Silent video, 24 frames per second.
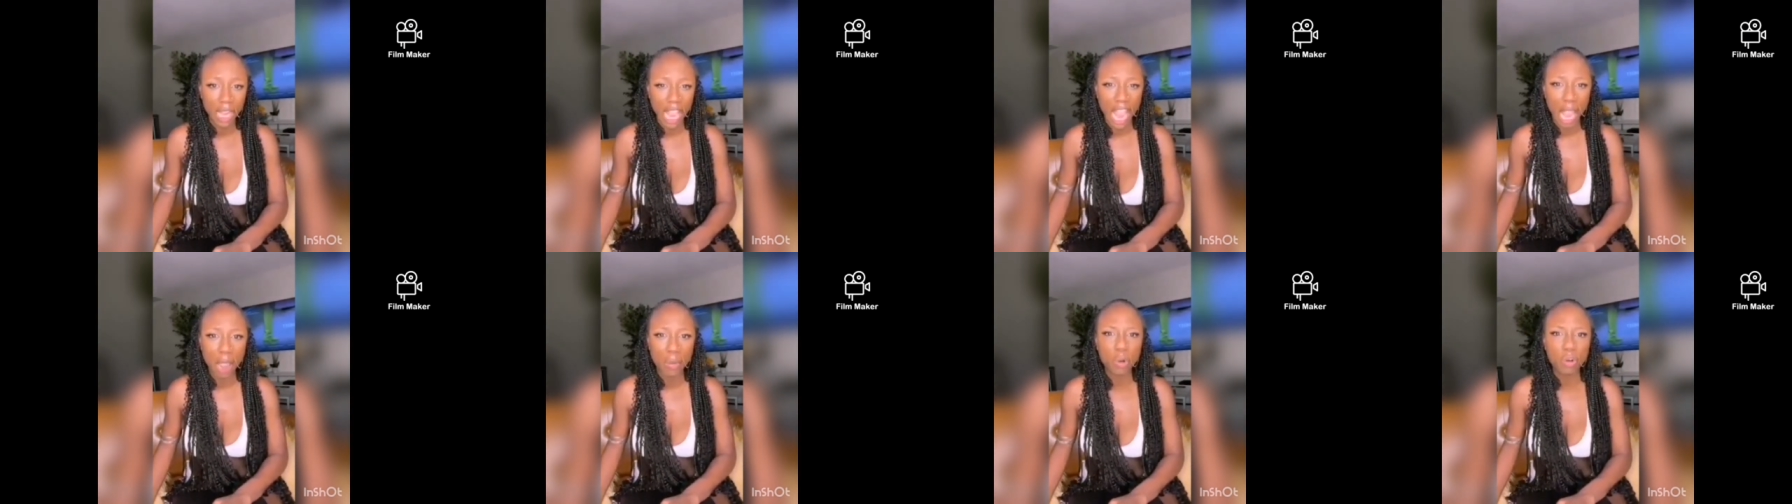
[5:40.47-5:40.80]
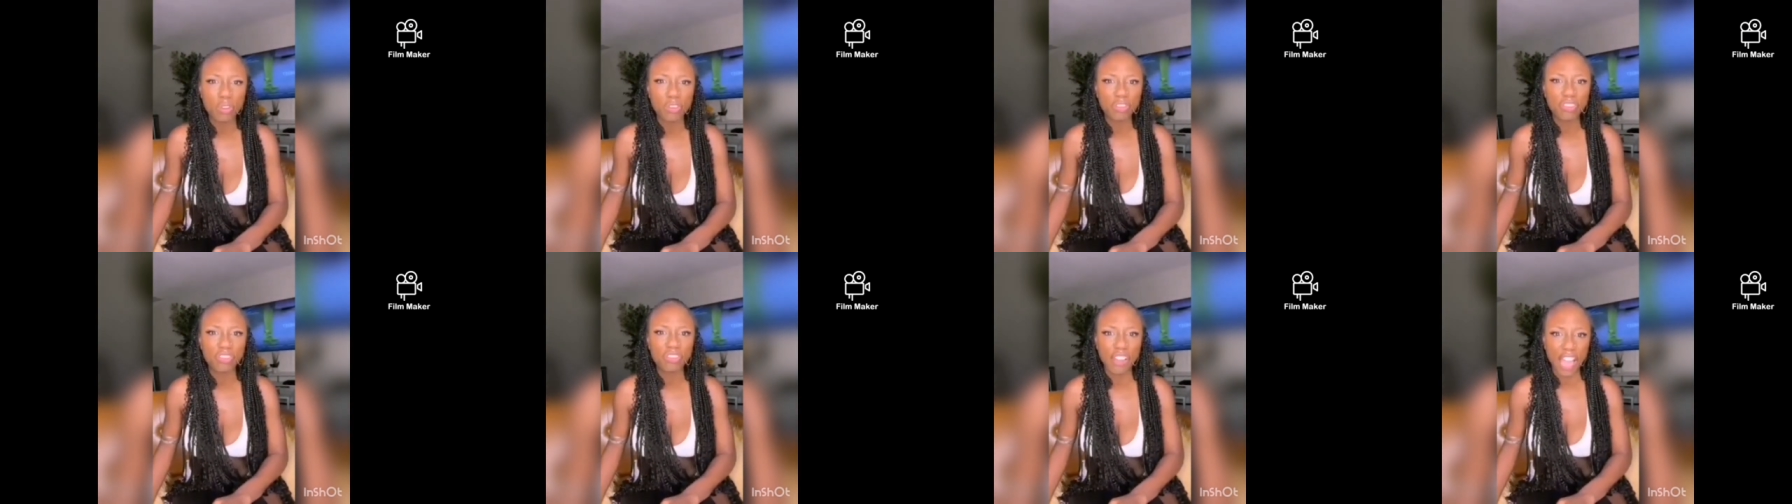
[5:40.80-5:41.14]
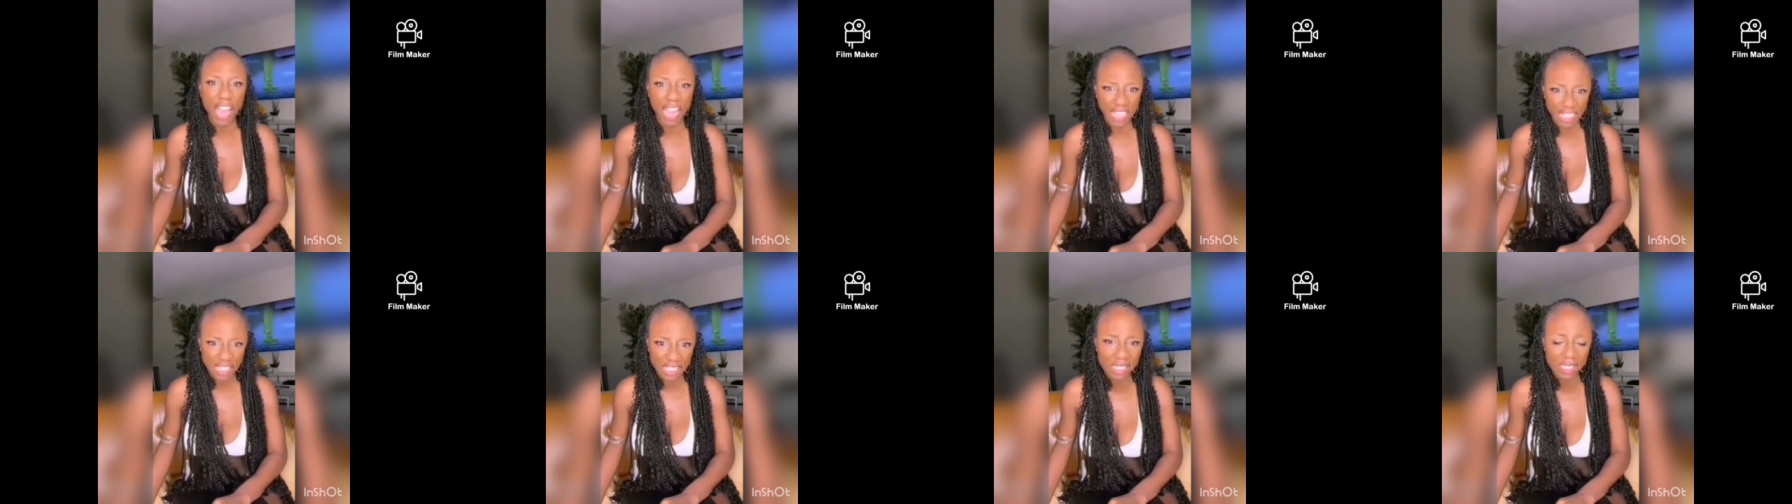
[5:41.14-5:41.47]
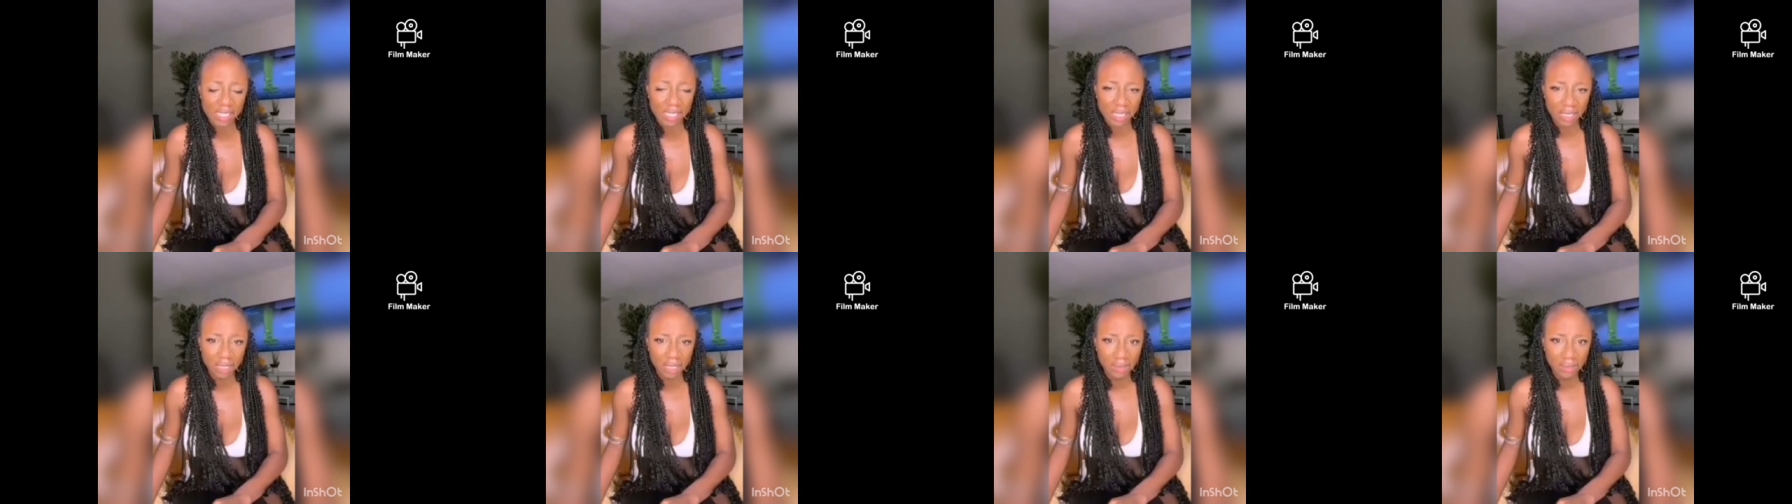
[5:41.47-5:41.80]
I will
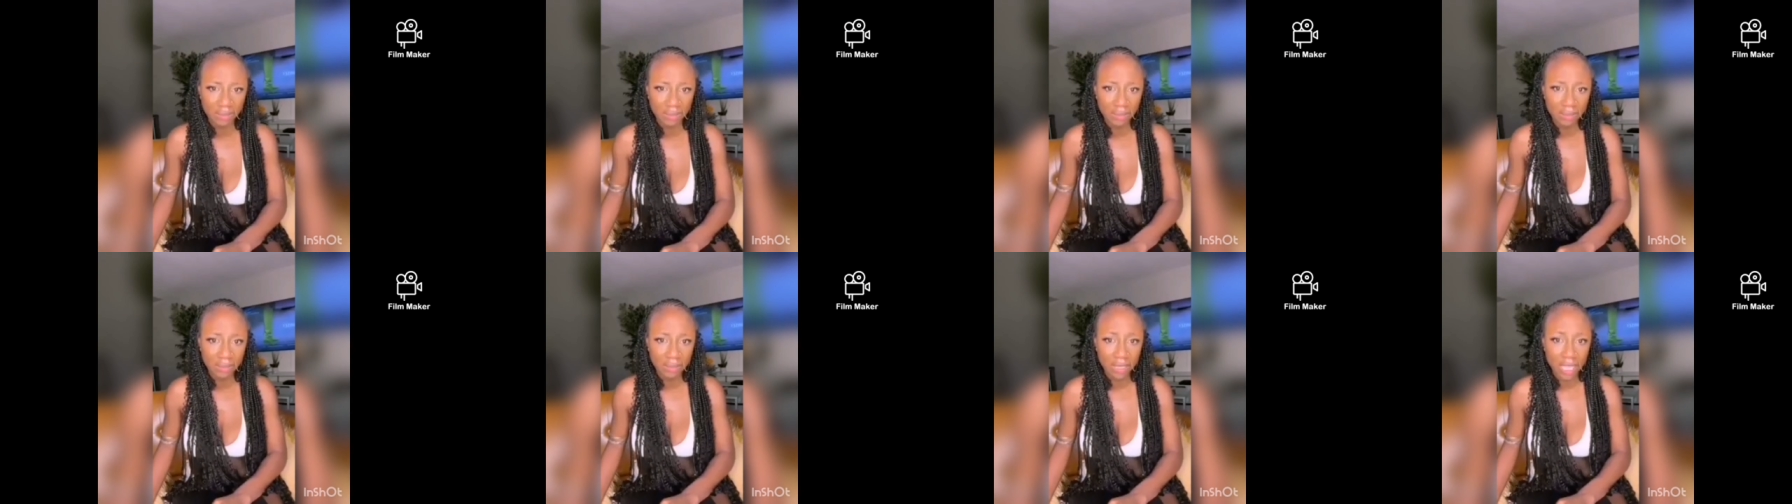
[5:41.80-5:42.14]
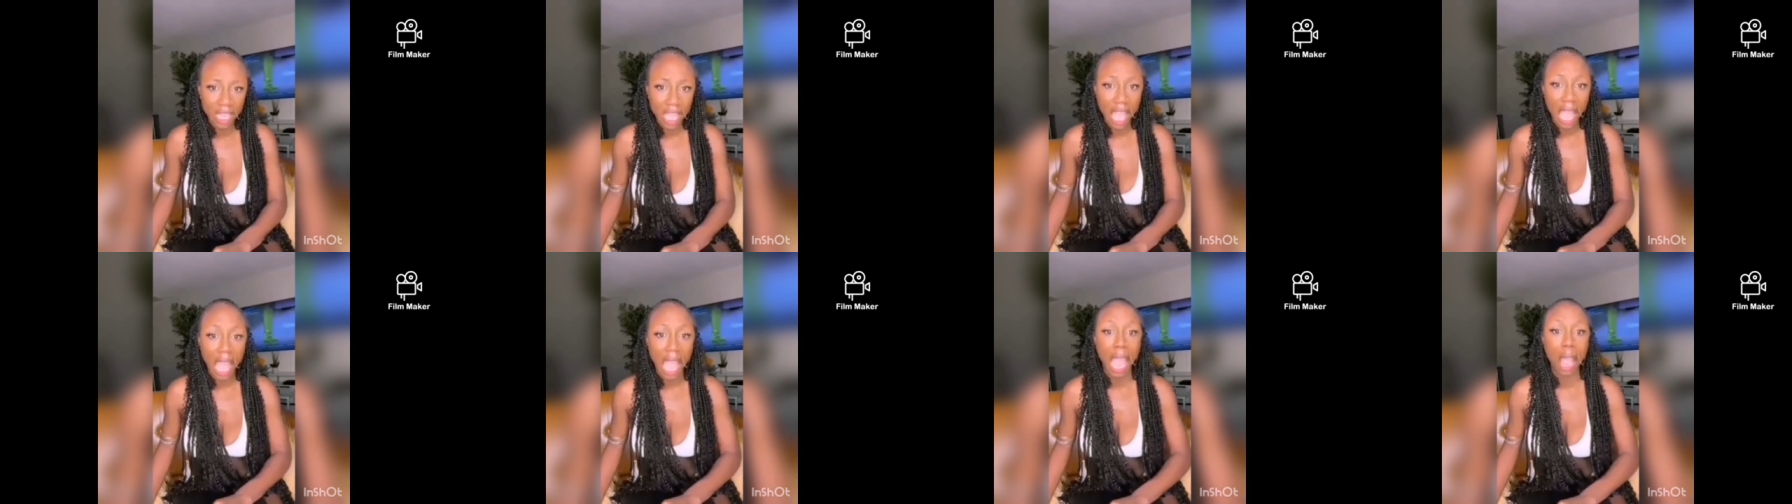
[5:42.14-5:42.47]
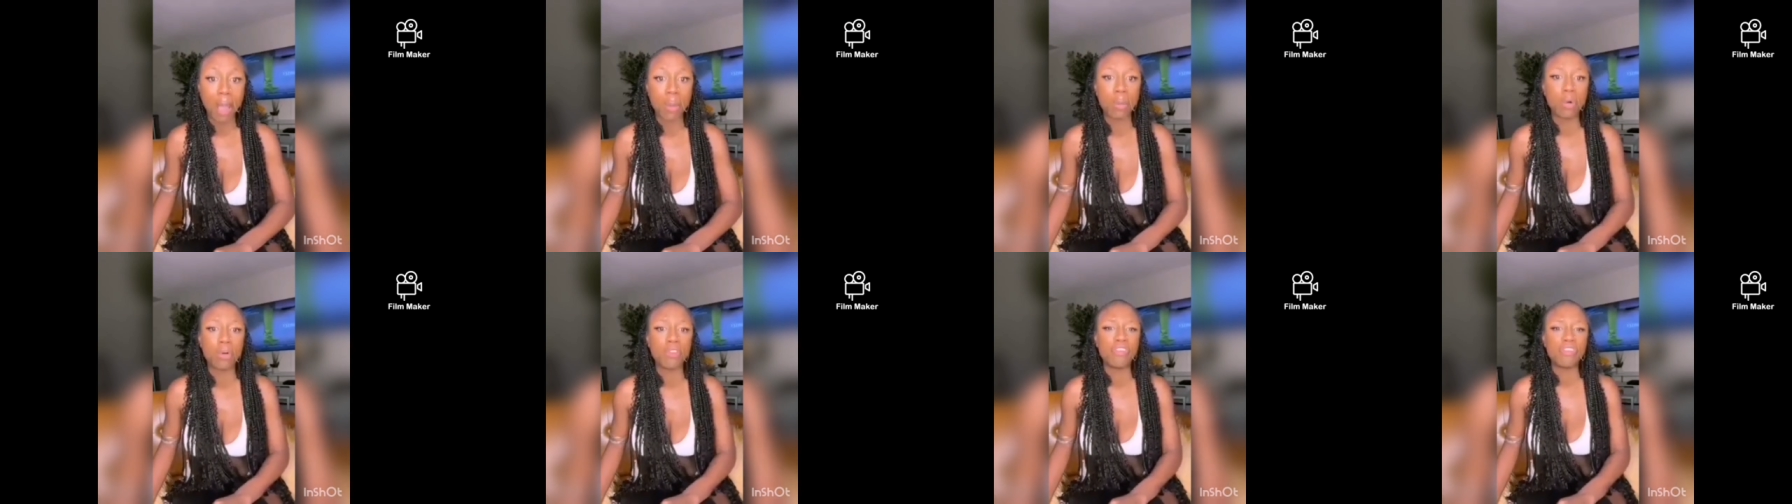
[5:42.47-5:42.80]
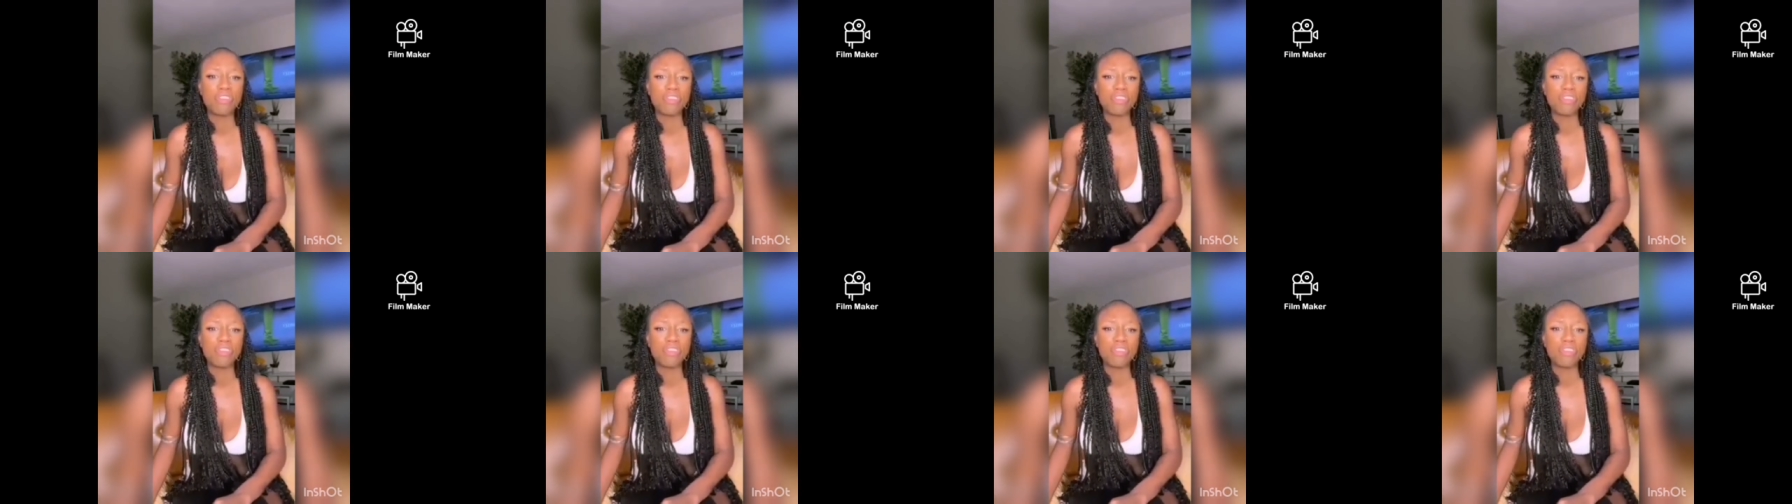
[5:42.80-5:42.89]
fight. I will